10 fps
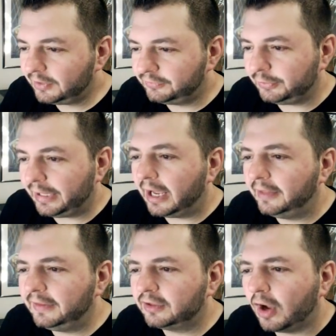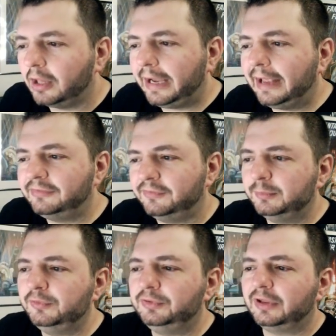So yeah, and then Colin asked if the
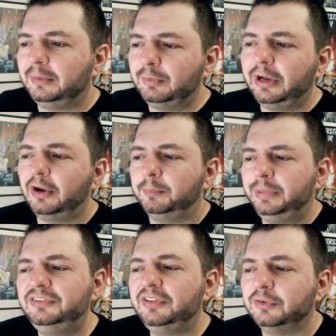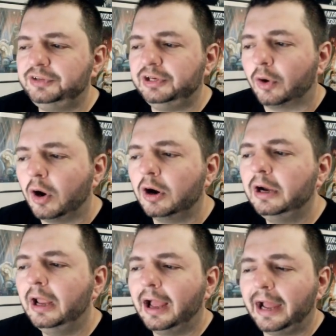movie is going to be rated PG-13 or R.
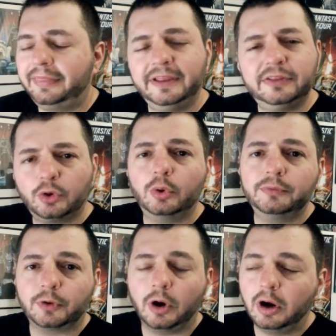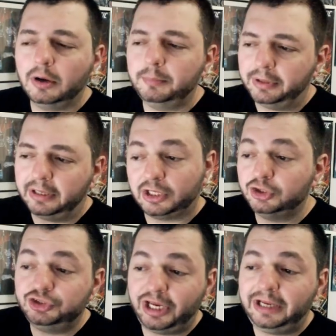I think they're going for R, but it
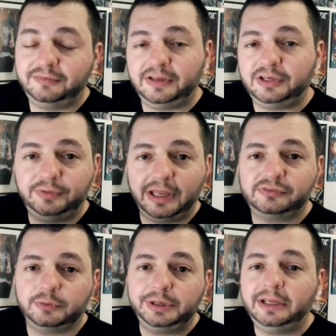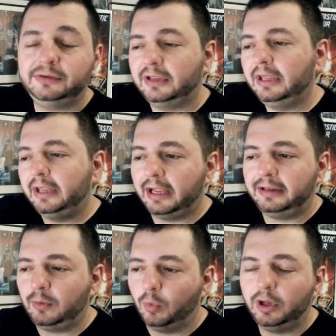could change if they do test screenings and
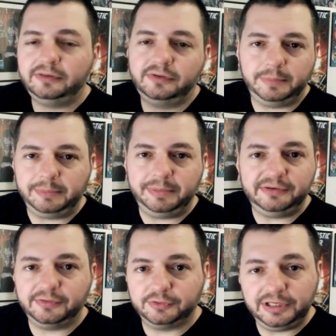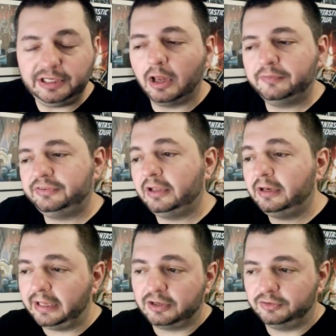they want it to be PG-13 all of a sudden.
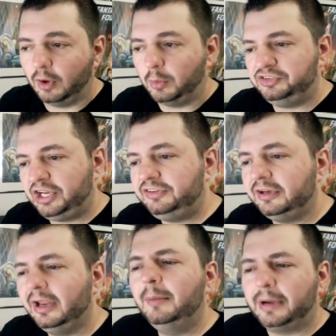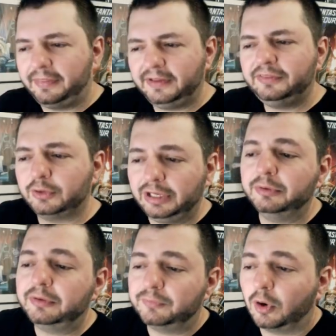They could always change it, but I think they're
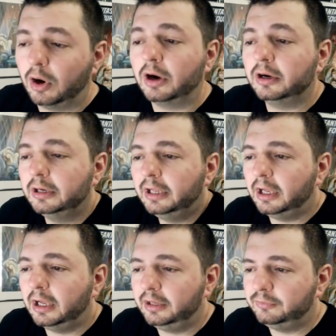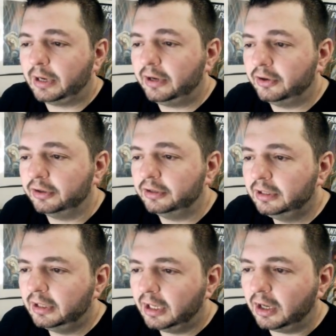gearing for R, is what I heard.
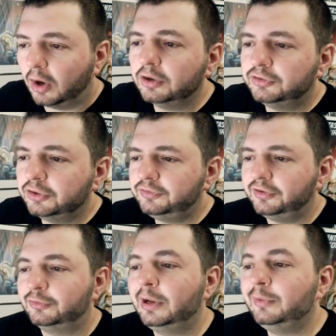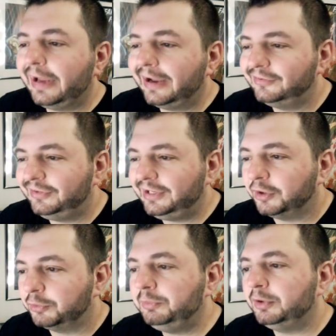Artur says, great reaction, Seek.
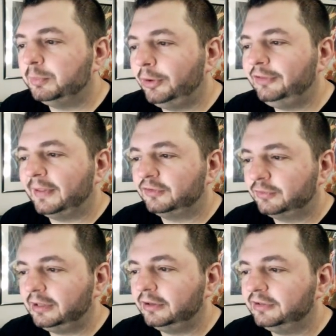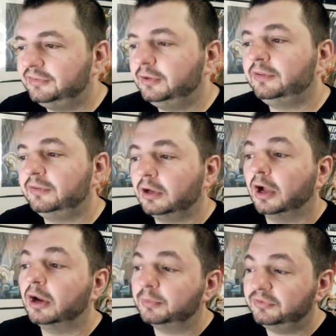Agree with your points about the trailer. It still doesn't look
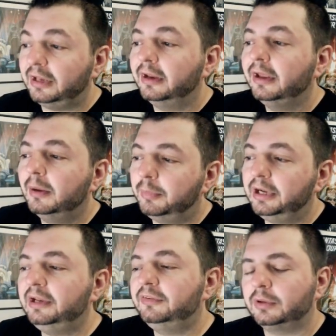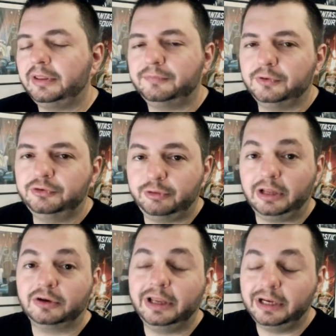100%, but it is only the first
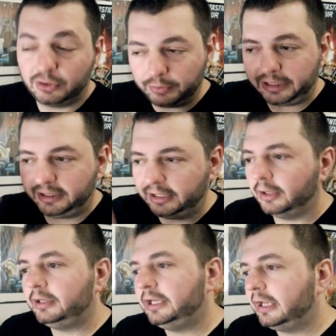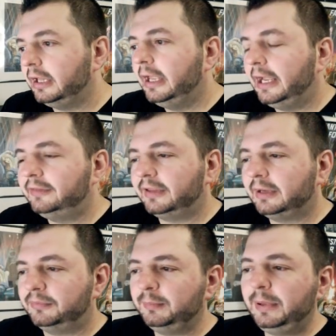trailer. And agreed, you know, it's like
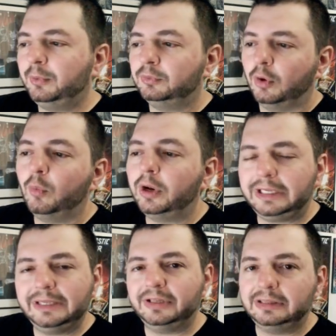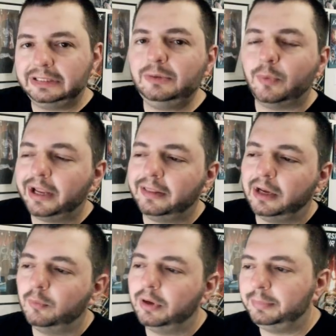some people don't want to give it leeway. They
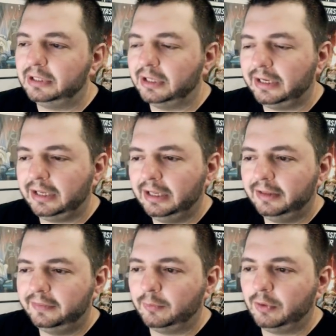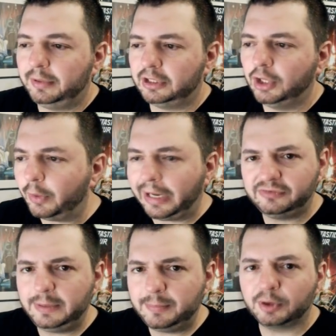don't want to be like, no, it has
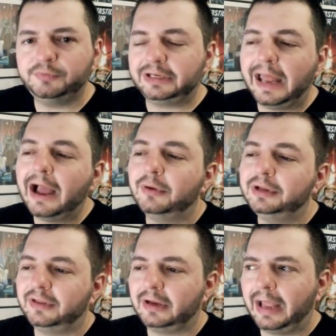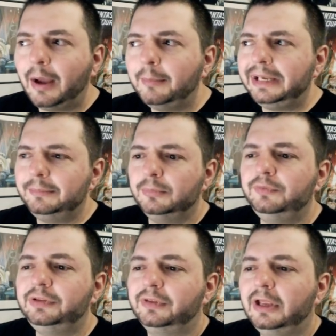to be perfect now. And it's like, how many
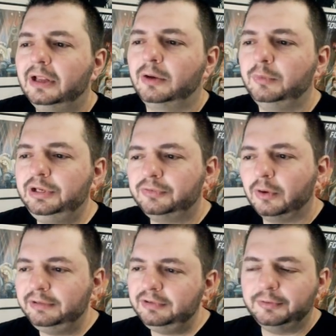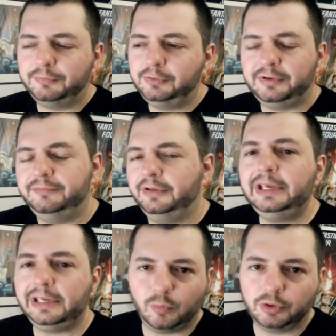movies, like when you saw even your first
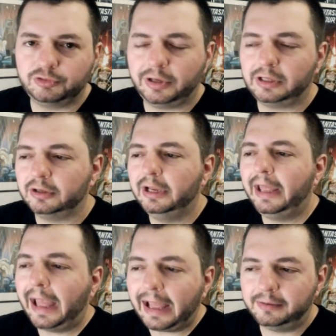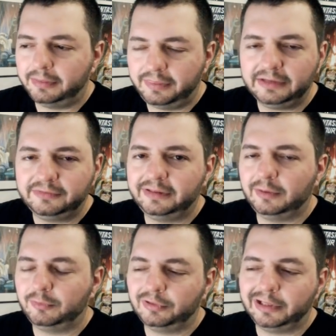Infinity War trailer had things in it that
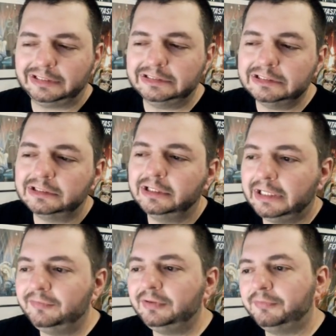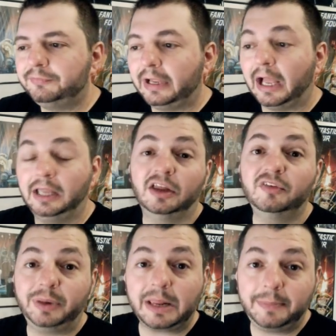we were like, ugh. Even I love
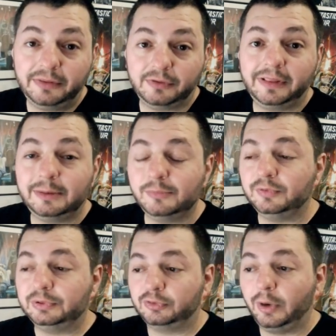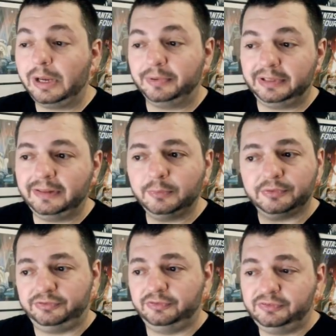Black Panther. I thought the movie was great, but dude, there were
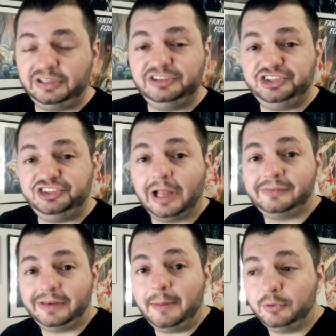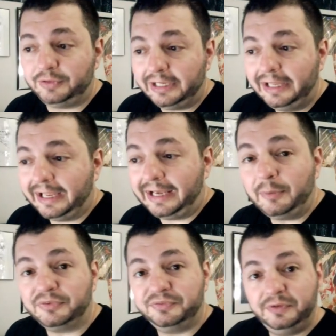CG shots in that movie, and that
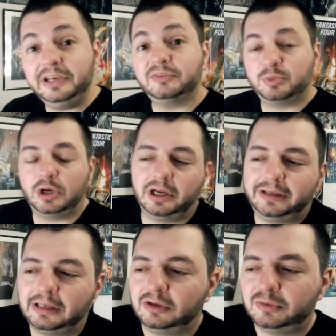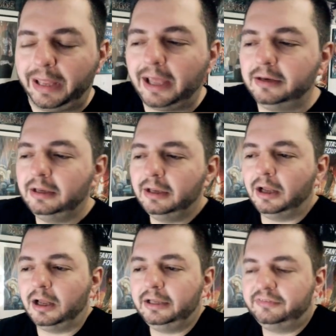was finished product that looked bad
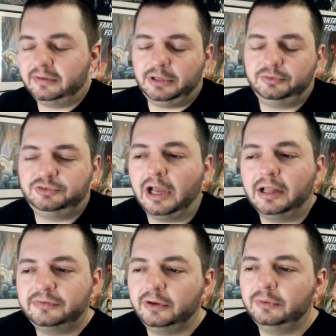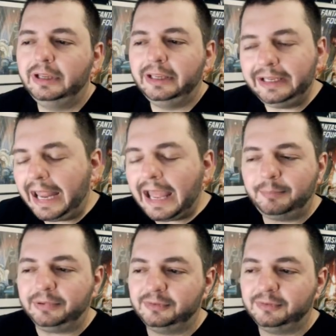in some of those shots. So it happens.